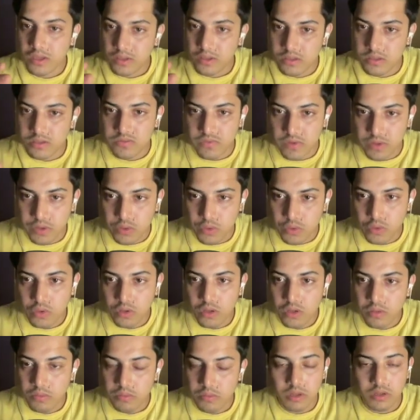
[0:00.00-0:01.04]
this
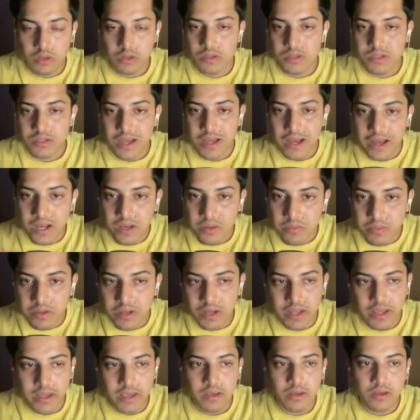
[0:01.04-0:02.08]
video, because I'll be
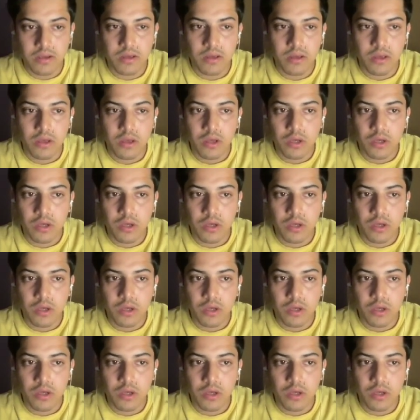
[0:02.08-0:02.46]
like